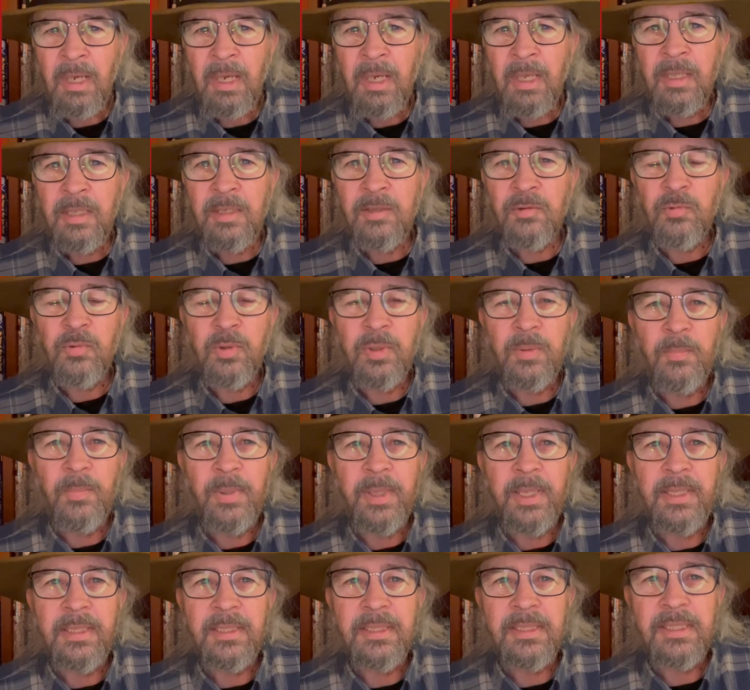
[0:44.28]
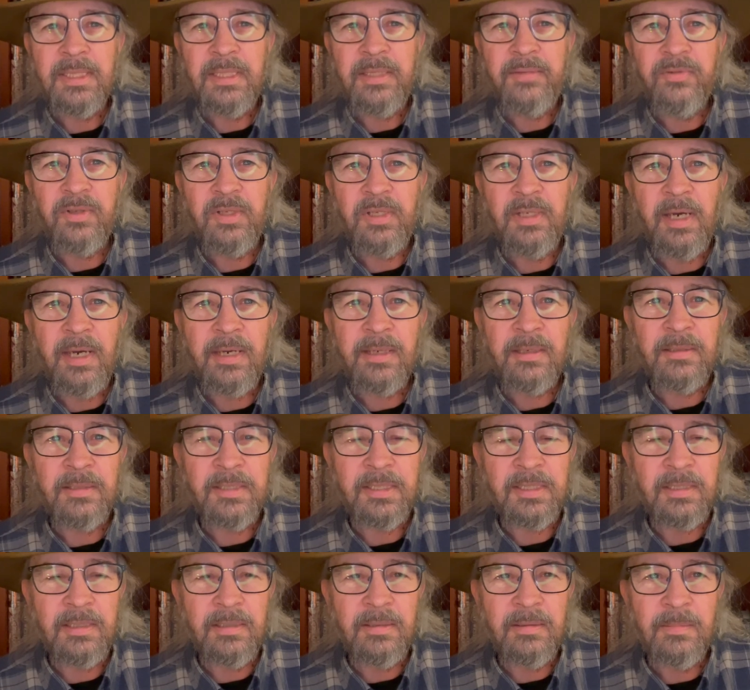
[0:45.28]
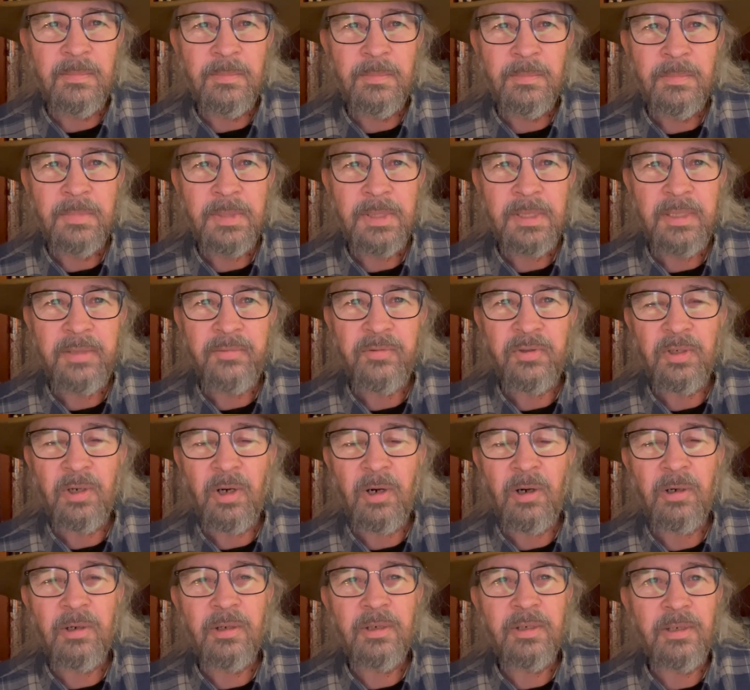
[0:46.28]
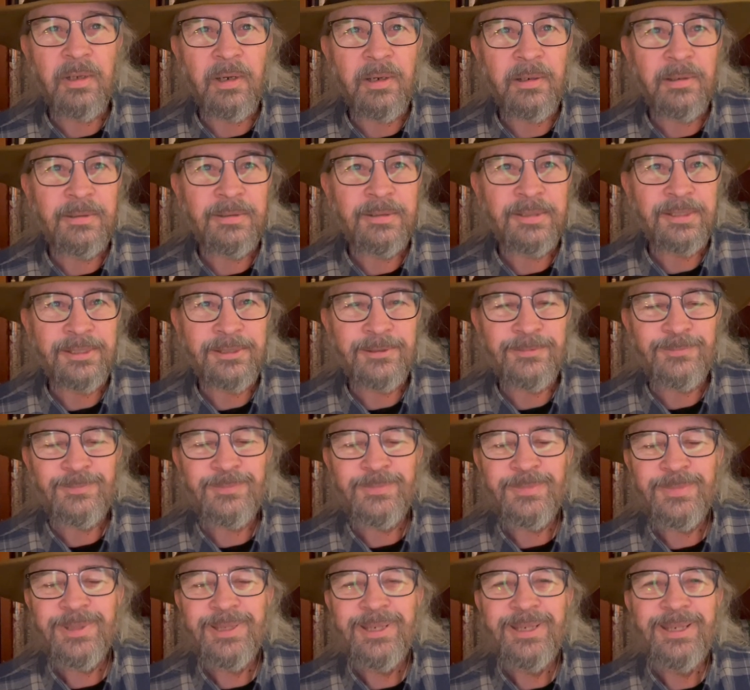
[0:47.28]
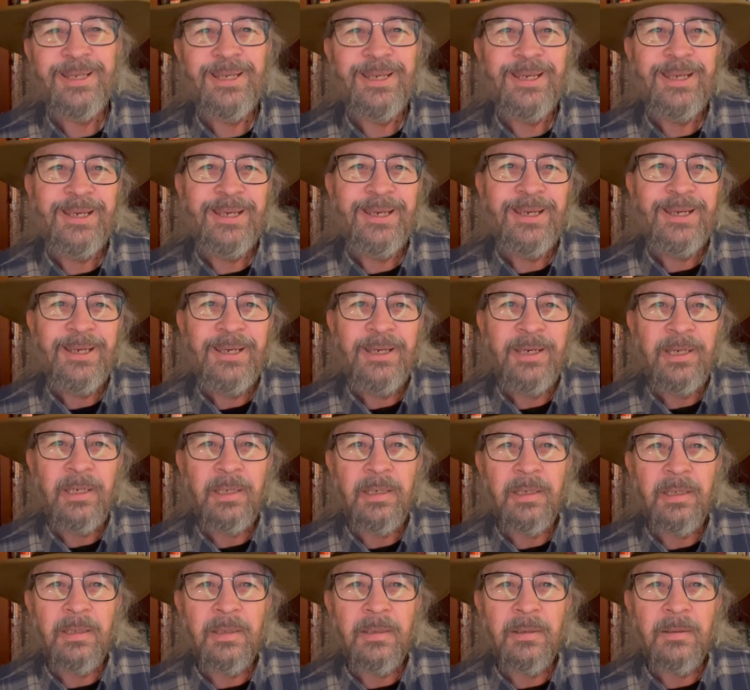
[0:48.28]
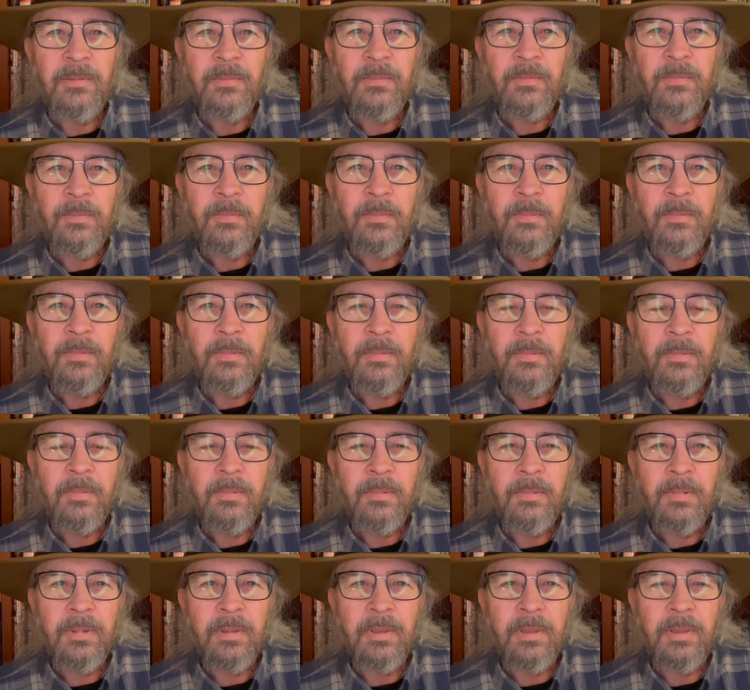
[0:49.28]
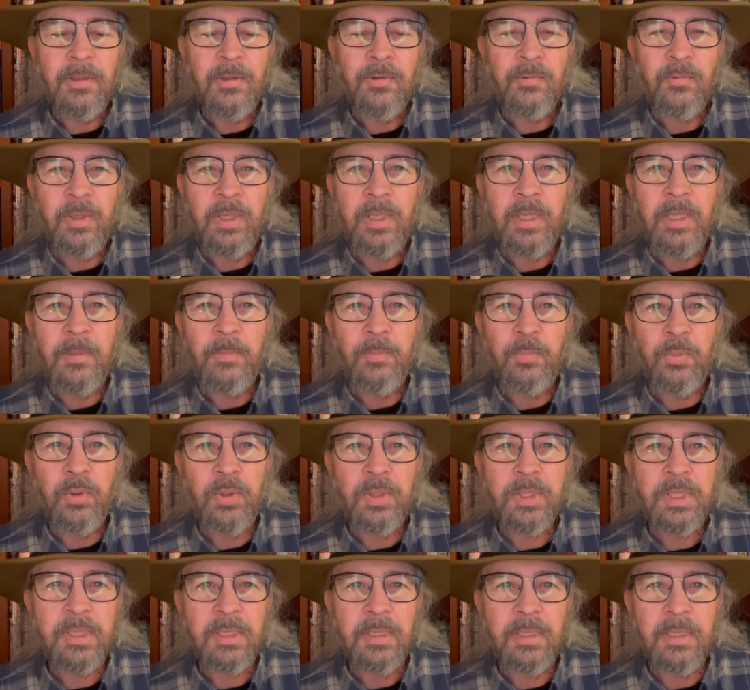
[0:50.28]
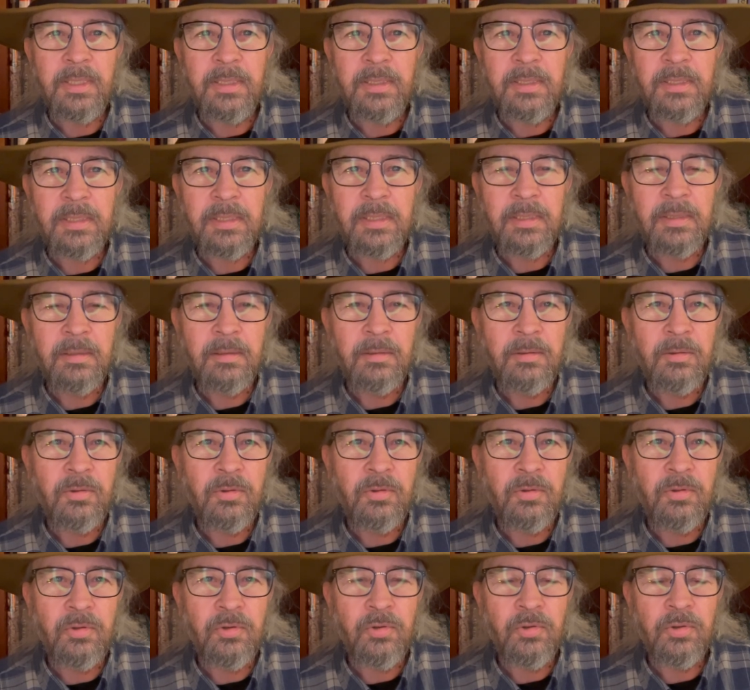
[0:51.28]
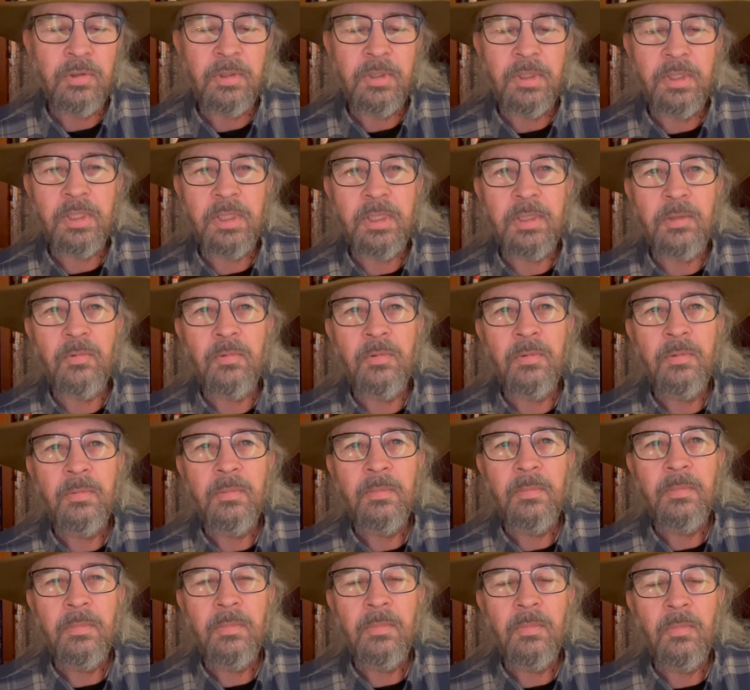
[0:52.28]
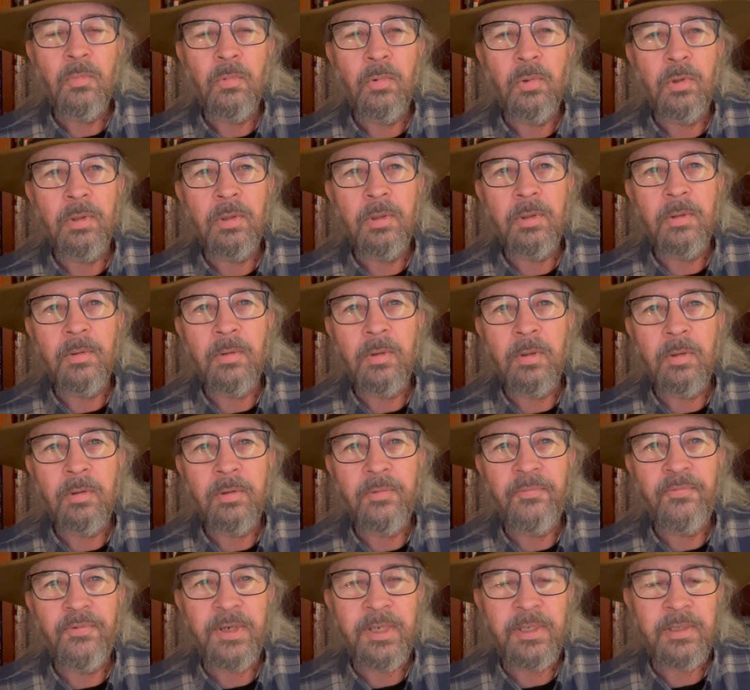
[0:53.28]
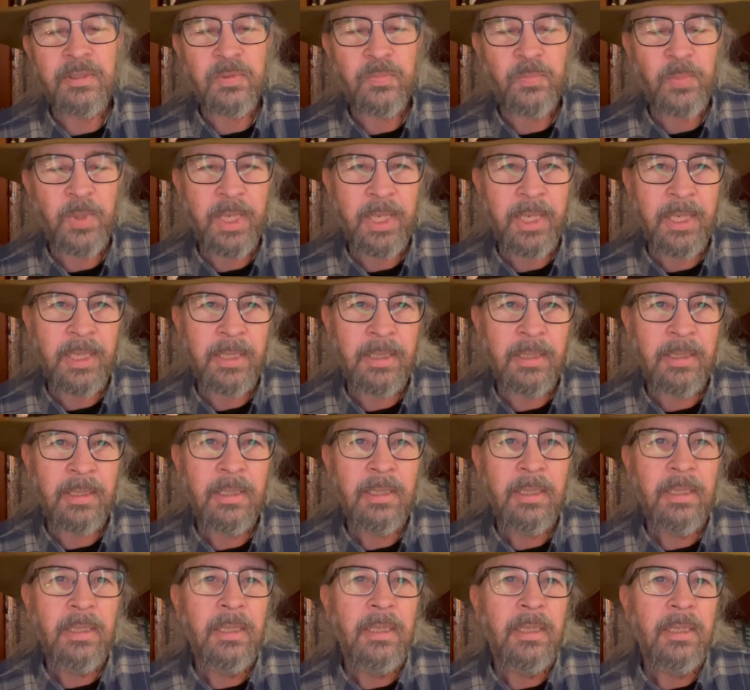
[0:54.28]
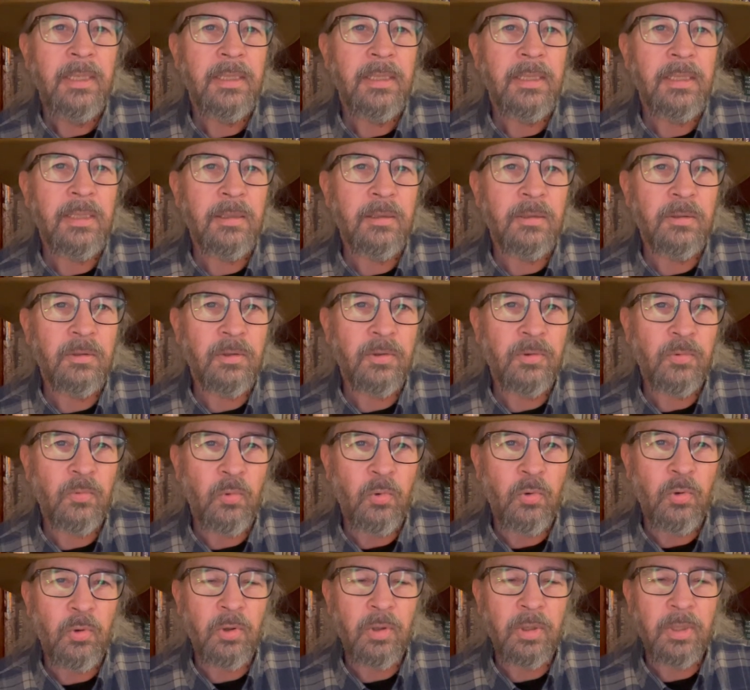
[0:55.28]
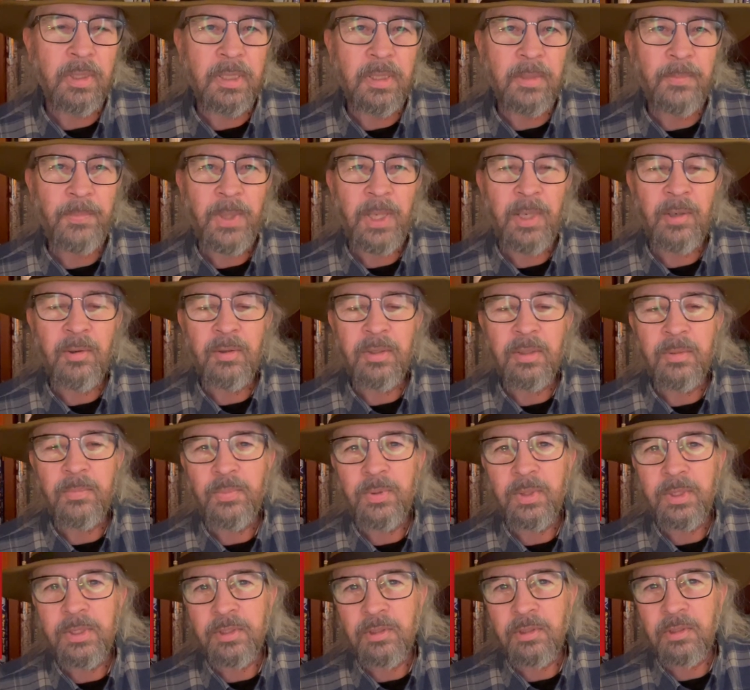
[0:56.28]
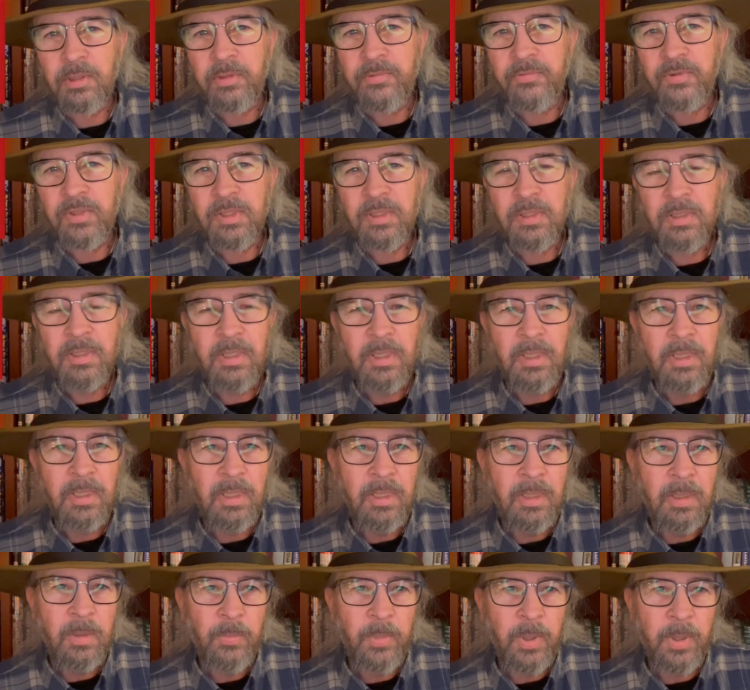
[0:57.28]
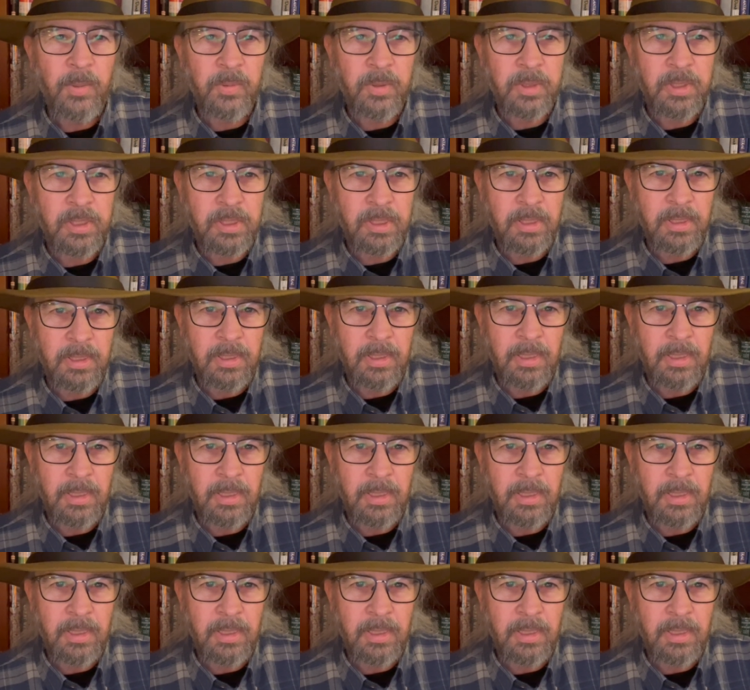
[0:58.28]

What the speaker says: These were written by Stephen R Donaldson. The three books in this trilogy were Lord Fowl's Bane, The Illyrth War, and The Power That Preserves, published in